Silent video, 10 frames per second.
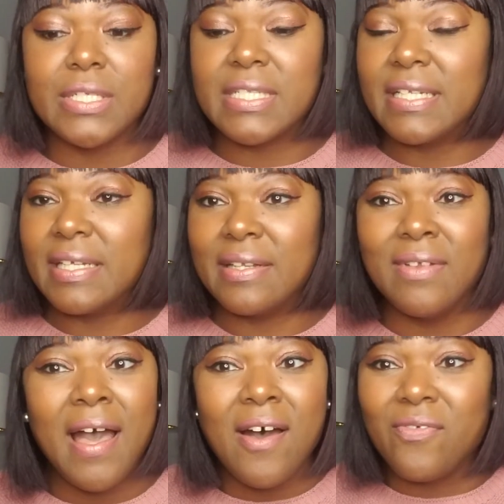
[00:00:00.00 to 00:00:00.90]
sending
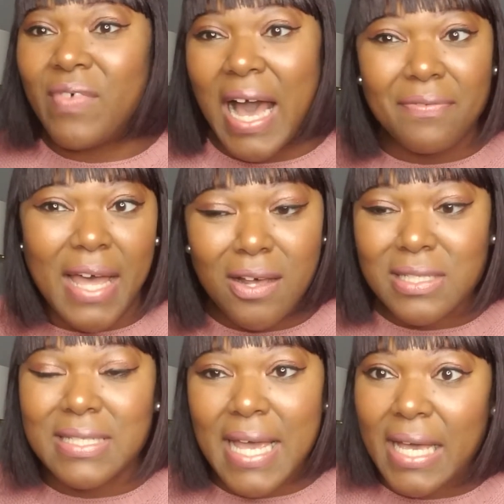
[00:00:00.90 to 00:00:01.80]

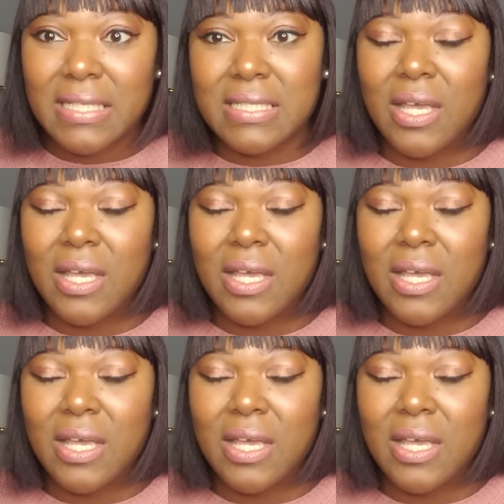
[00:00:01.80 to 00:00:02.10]
5,000 texts